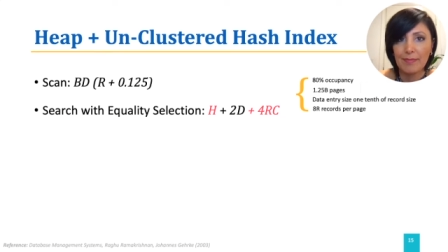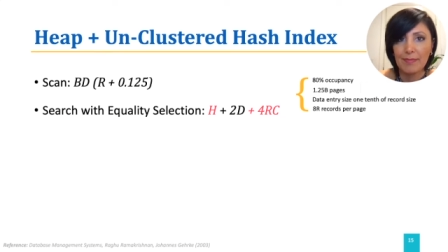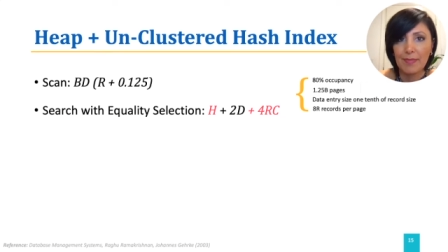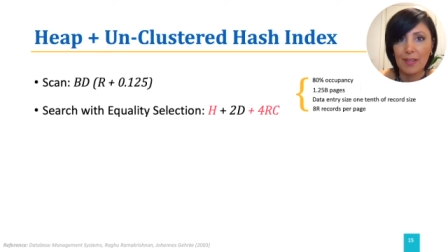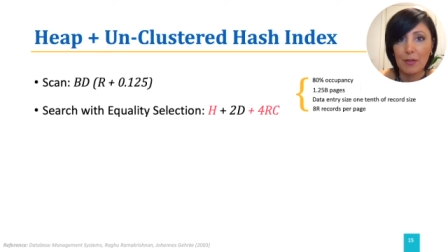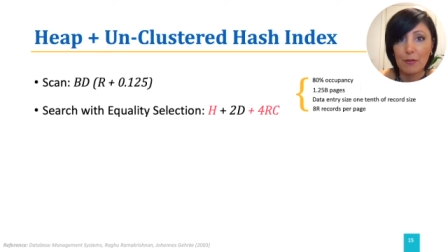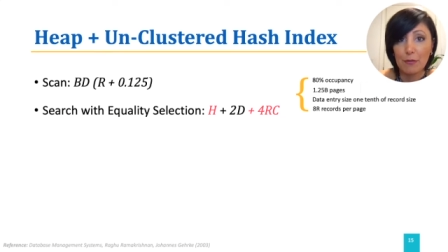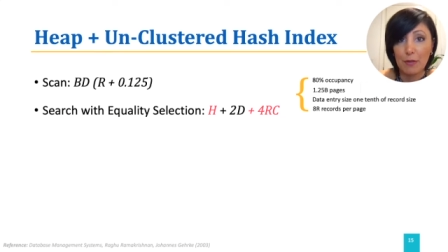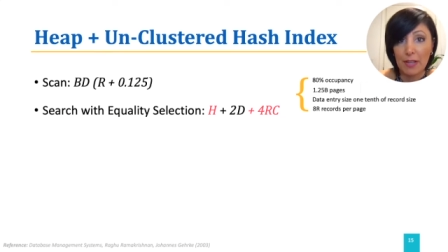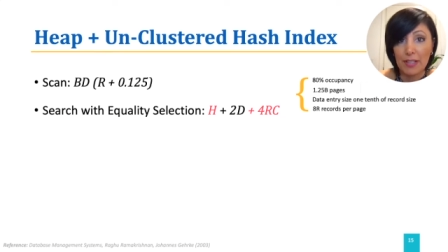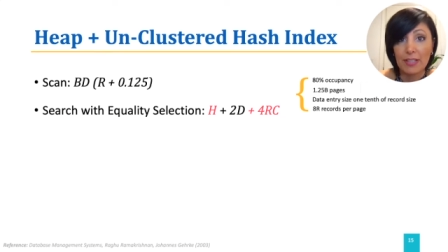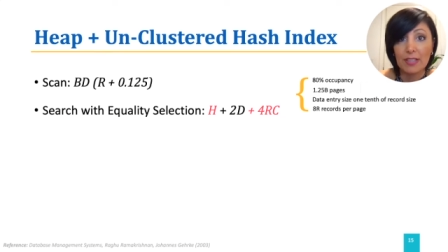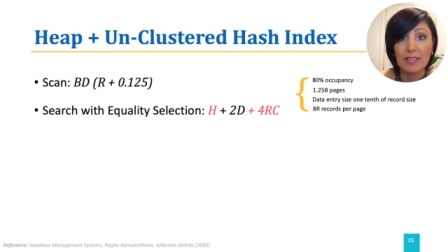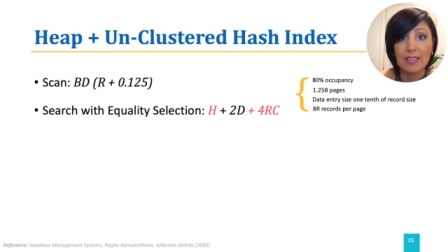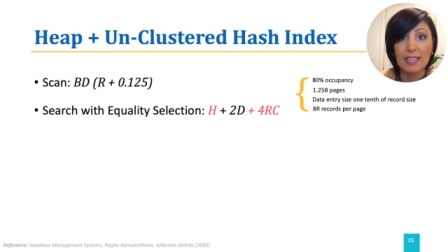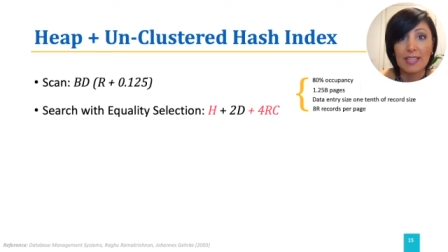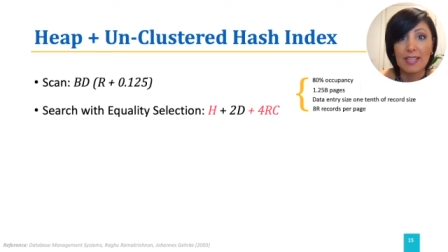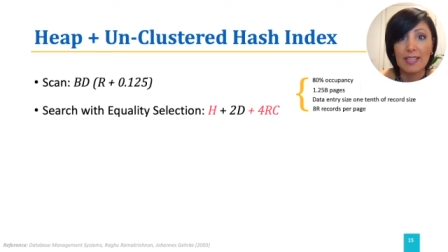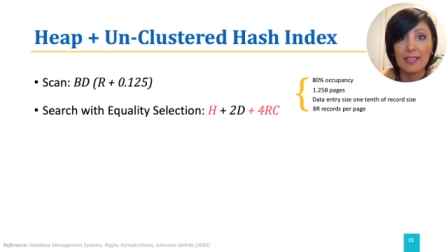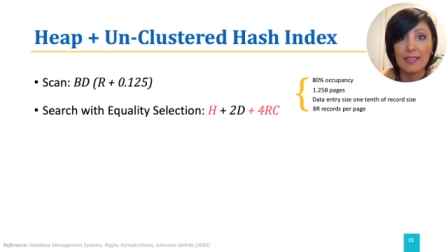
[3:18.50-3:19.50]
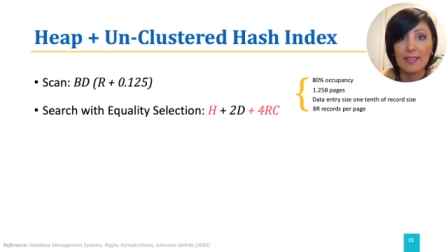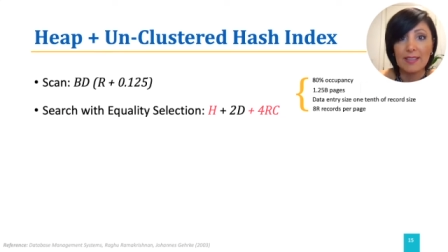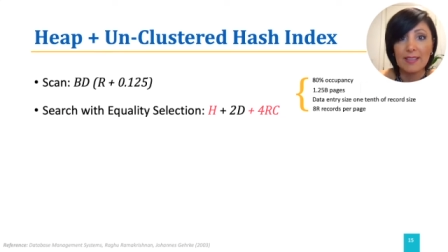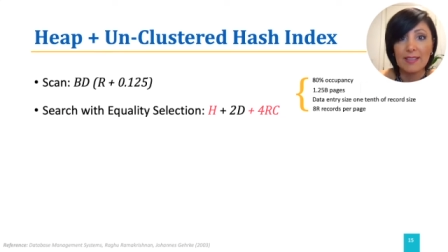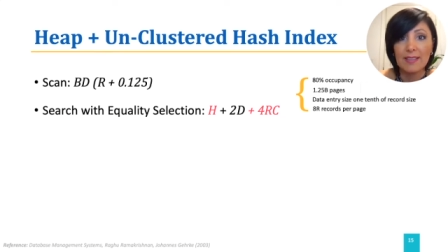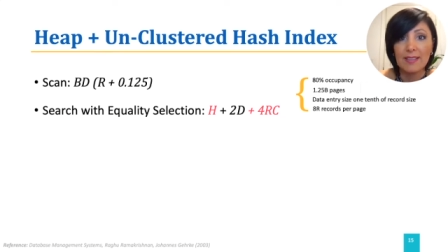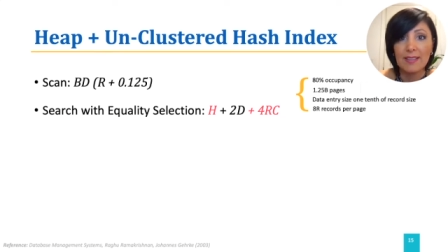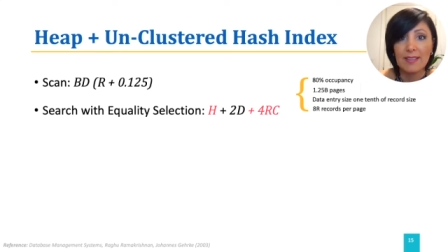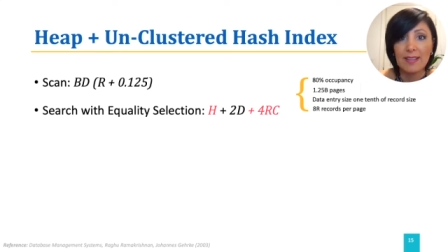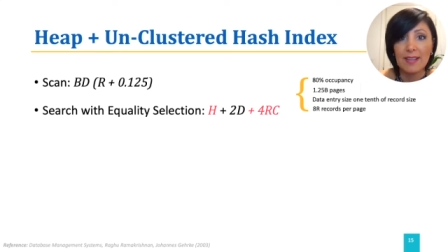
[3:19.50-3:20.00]
Finally,
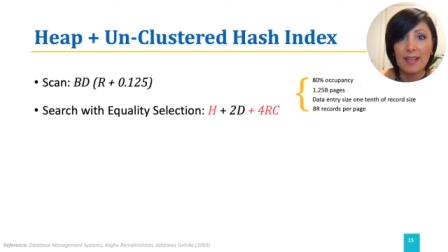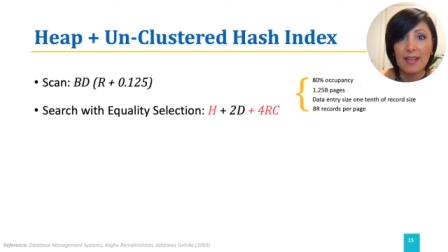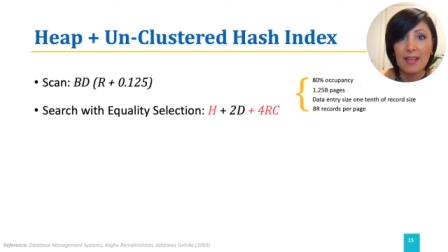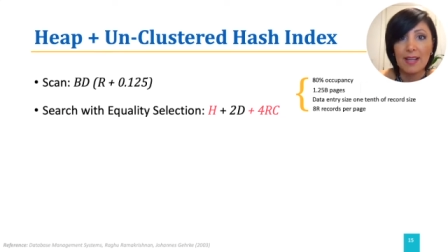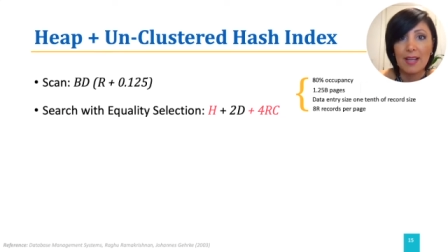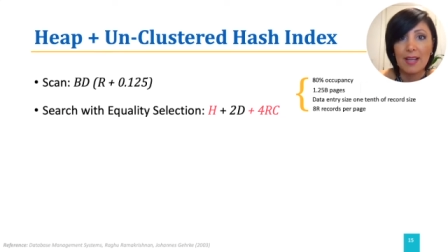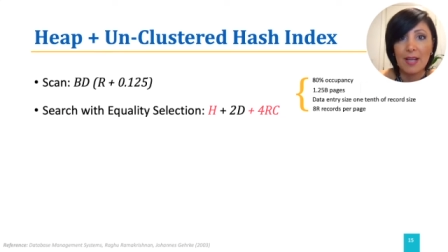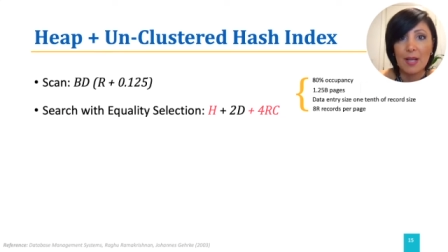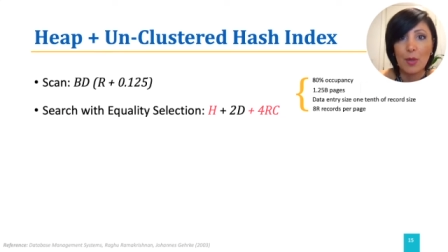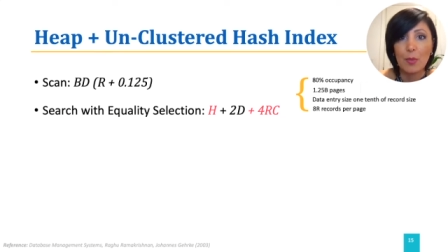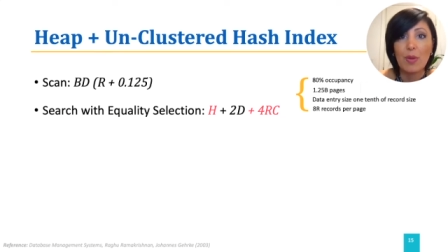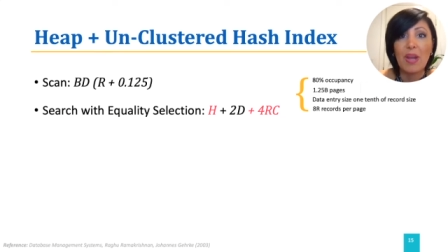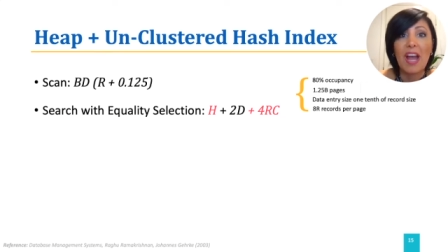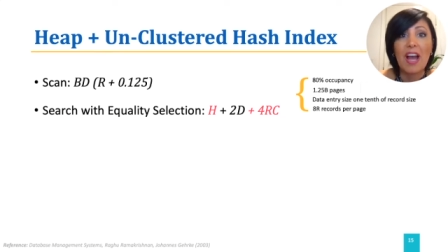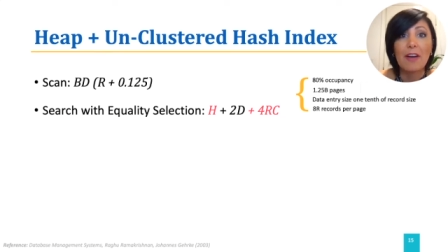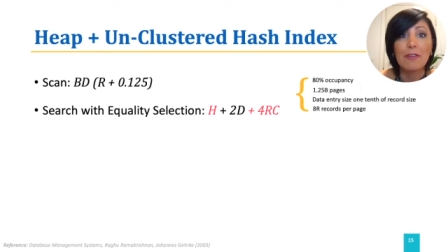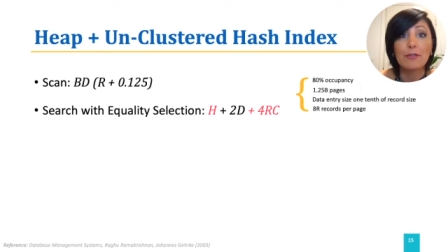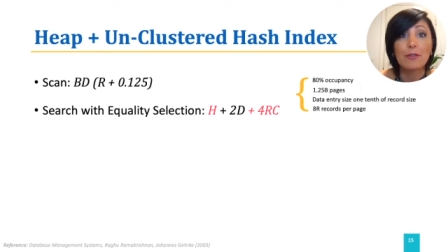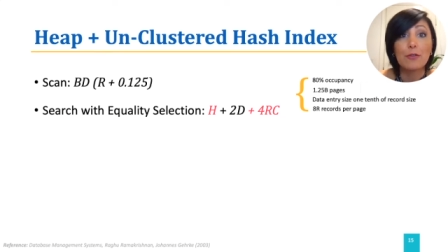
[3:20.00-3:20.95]
we have